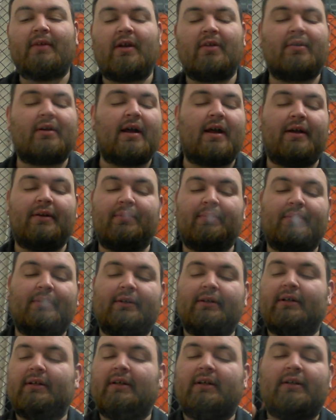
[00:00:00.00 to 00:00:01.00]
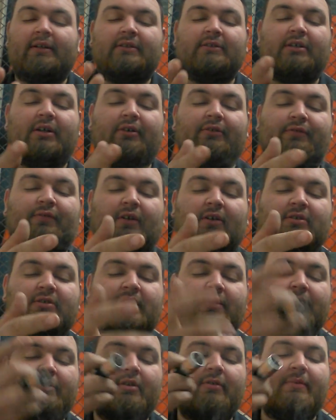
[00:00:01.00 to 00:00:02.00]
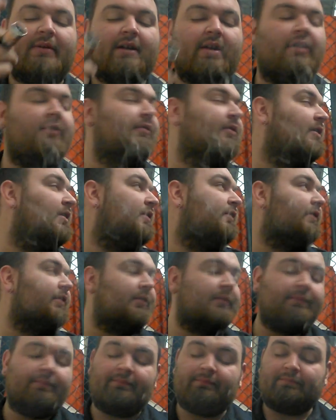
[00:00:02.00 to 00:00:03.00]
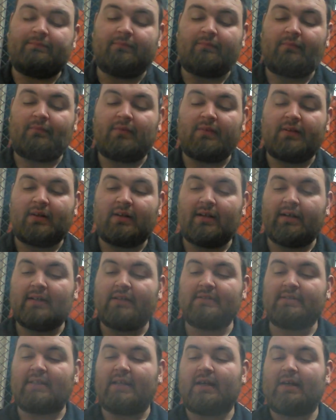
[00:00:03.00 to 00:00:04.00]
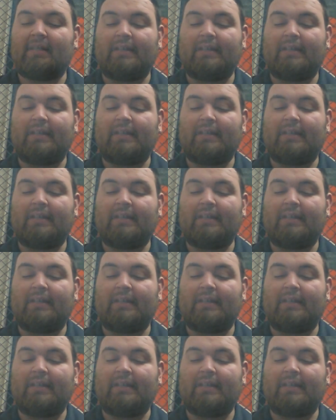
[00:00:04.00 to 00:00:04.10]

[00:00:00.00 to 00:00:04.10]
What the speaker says: Okay. So first thing we're gonna be going over is